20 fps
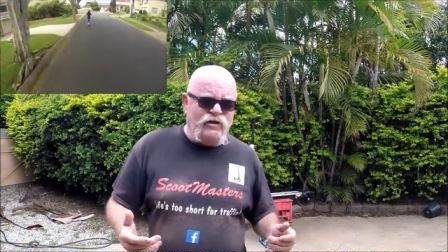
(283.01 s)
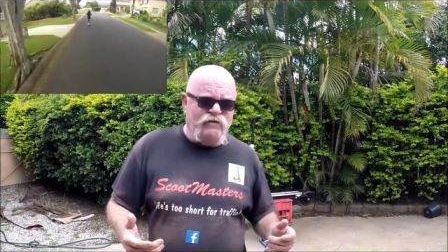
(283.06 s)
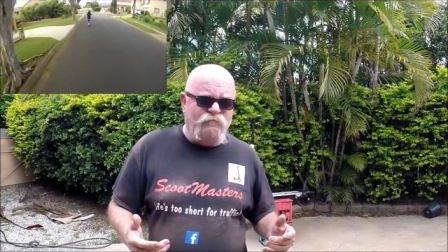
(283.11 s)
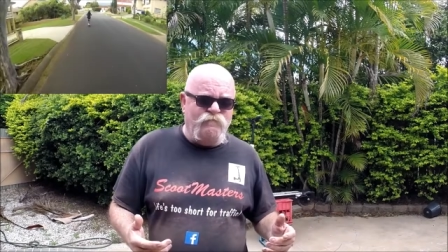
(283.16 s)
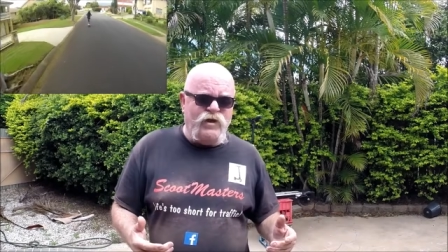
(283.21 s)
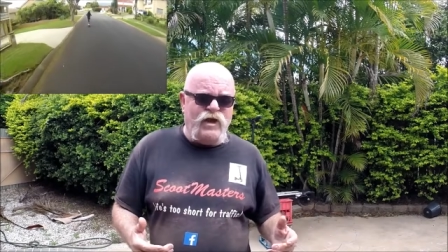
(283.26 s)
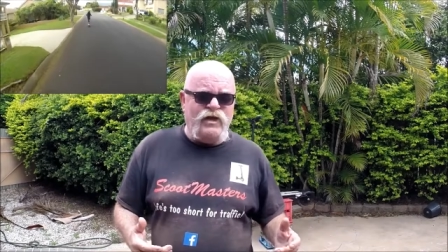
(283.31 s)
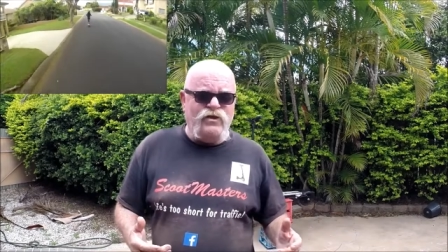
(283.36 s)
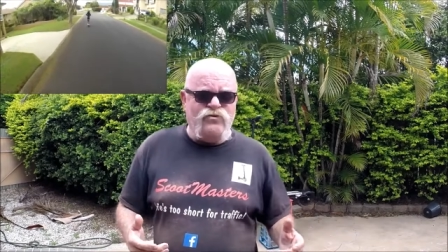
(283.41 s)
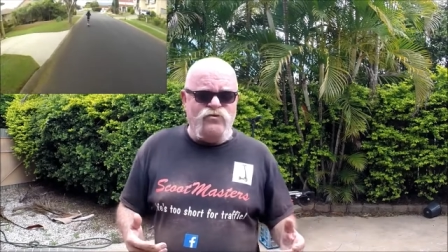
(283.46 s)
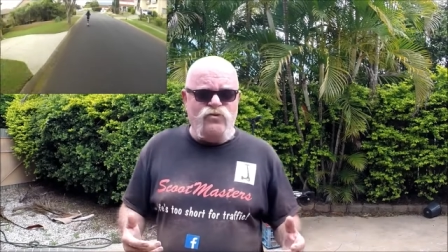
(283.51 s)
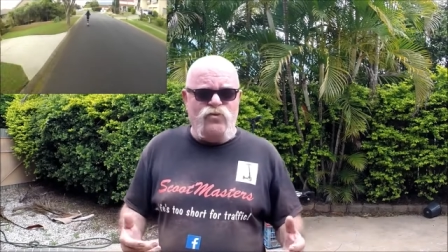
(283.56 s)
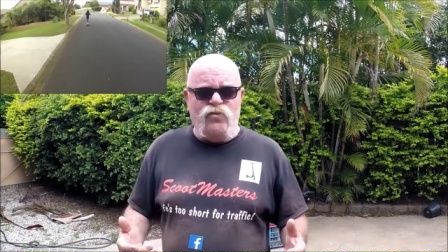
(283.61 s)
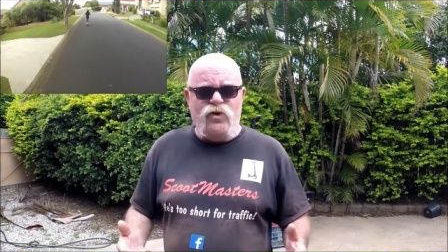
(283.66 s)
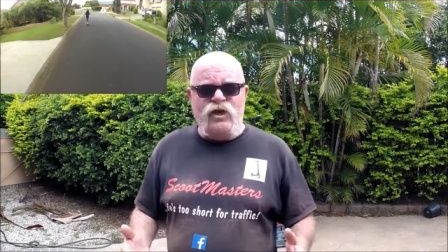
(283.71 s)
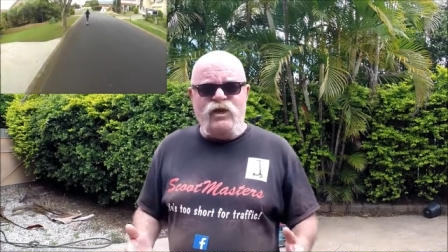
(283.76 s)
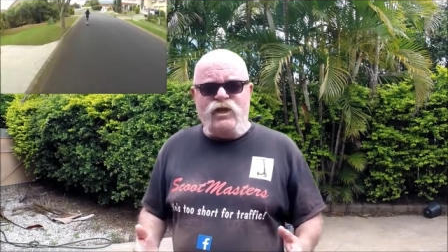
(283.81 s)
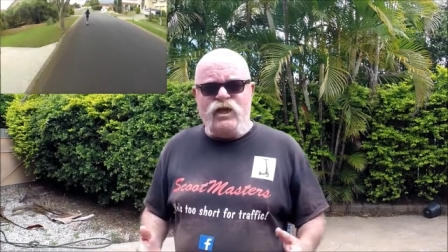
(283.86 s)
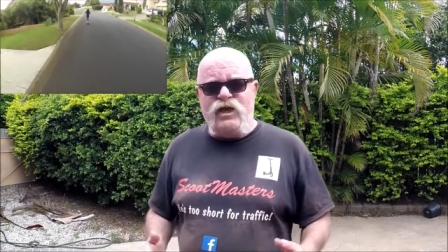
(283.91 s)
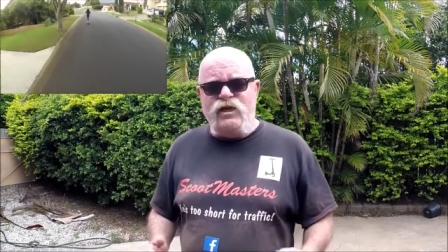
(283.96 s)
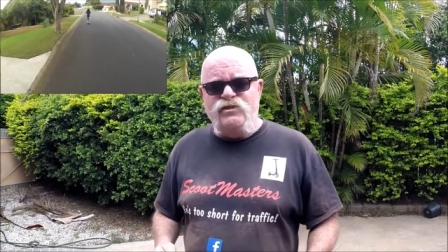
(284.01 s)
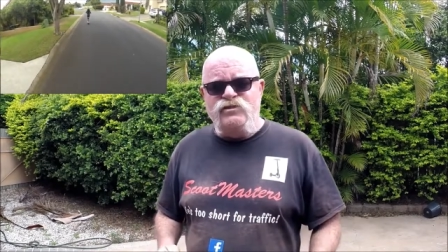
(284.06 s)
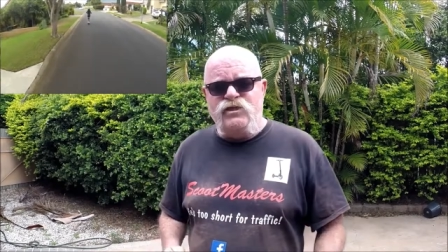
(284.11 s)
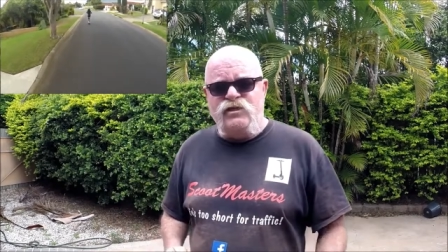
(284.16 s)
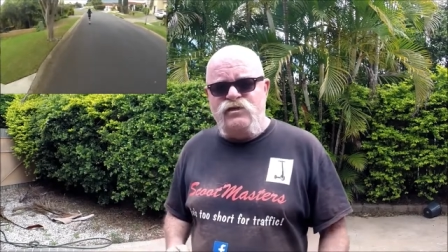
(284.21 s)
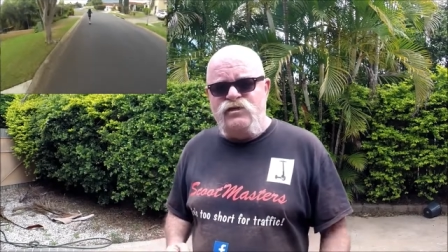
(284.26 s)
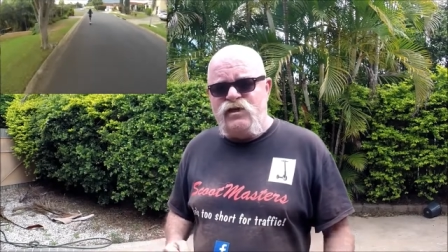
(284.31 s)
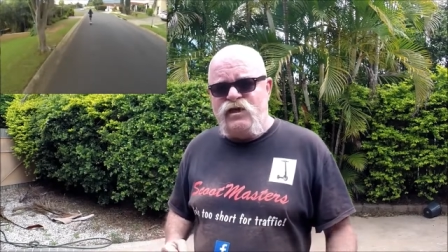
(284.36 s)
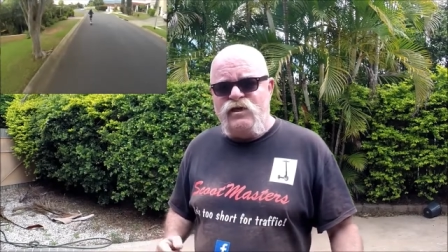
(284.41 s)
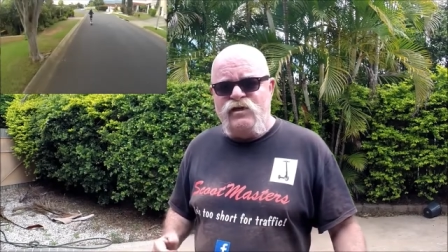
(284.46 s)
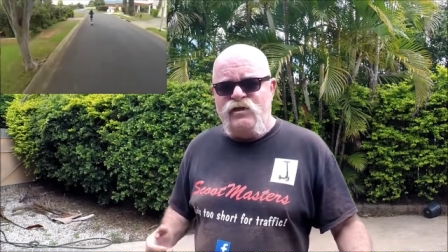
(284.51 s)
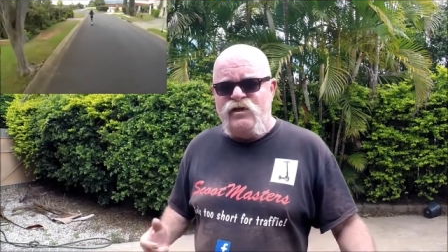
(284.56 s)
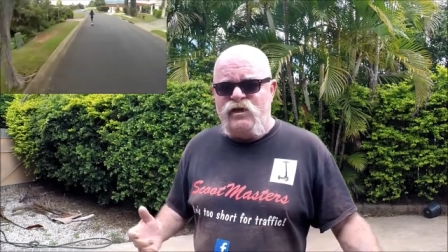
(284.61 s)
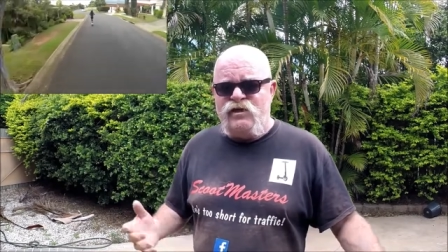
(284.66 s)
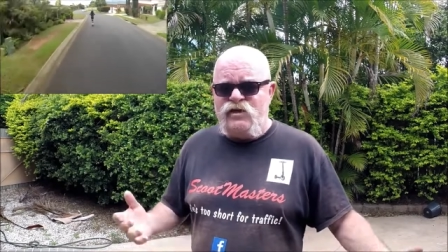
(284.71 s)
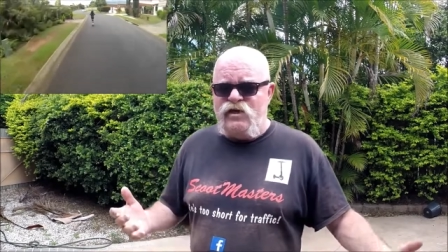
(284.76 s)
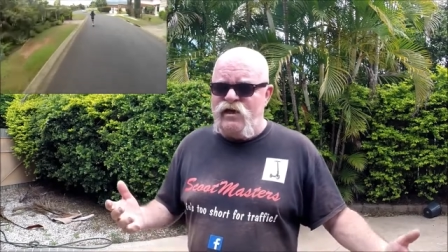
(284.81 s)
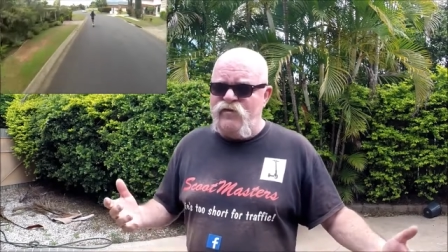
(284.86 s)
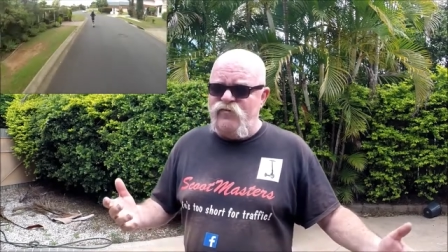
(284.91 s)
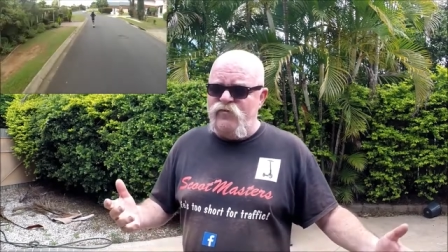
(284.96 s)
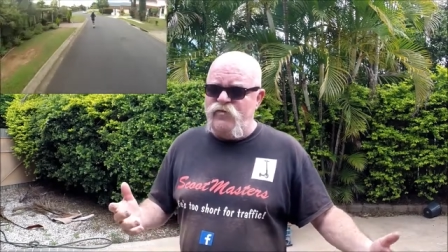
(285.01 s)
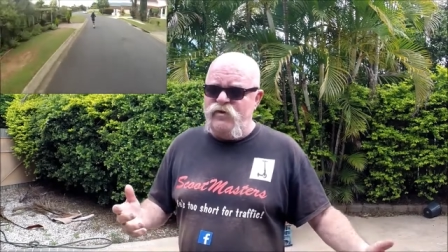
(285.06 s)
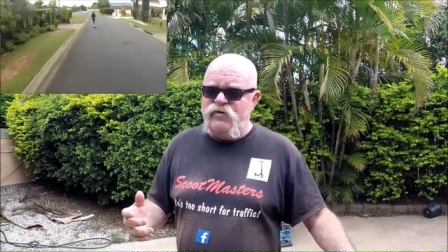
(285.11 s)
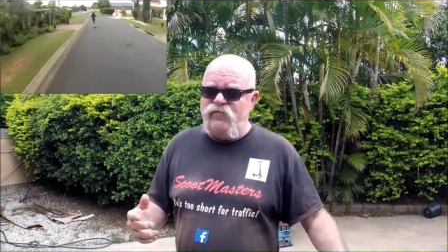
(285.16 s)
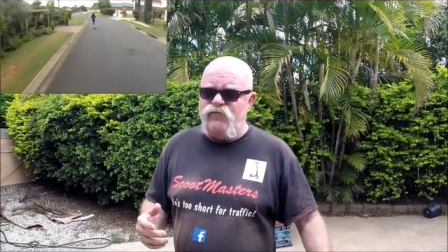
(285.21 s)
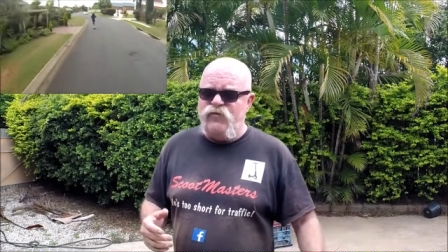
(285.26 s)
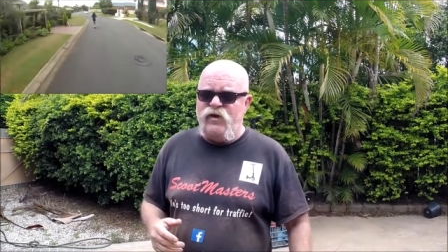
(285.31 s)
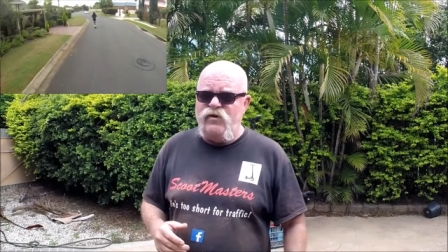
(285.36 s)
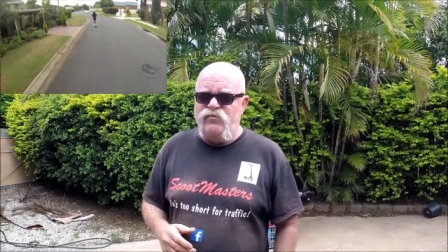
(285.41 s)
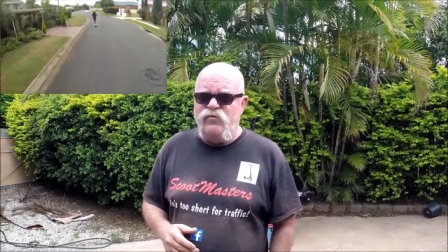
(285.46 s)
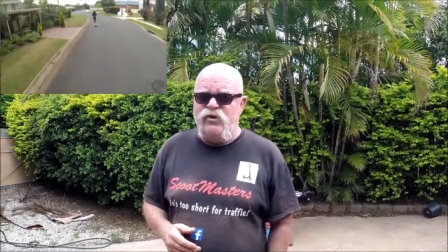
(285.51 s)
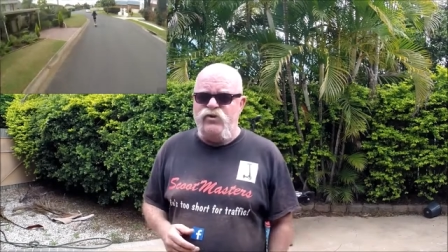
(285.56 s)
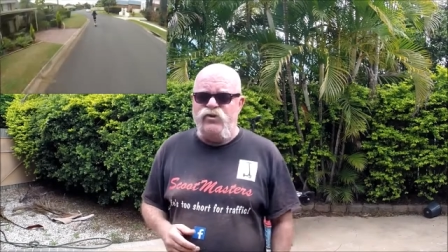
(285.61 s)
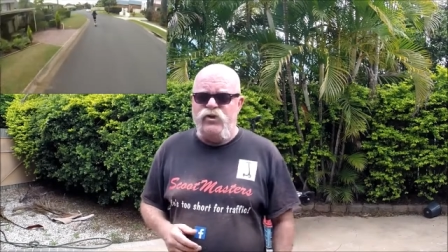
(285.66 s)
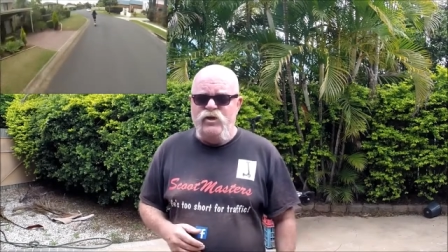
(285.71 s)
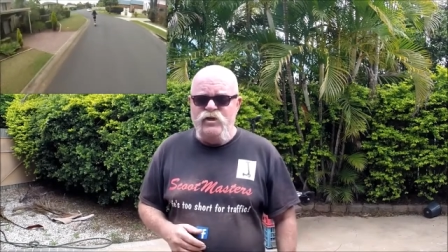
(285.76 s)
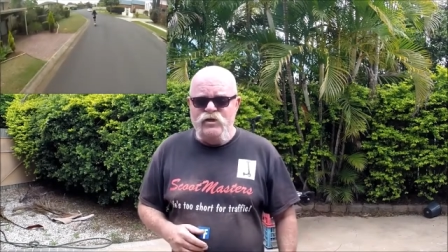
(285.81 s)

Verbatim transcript: and about on the weekends and have a bit of fun with.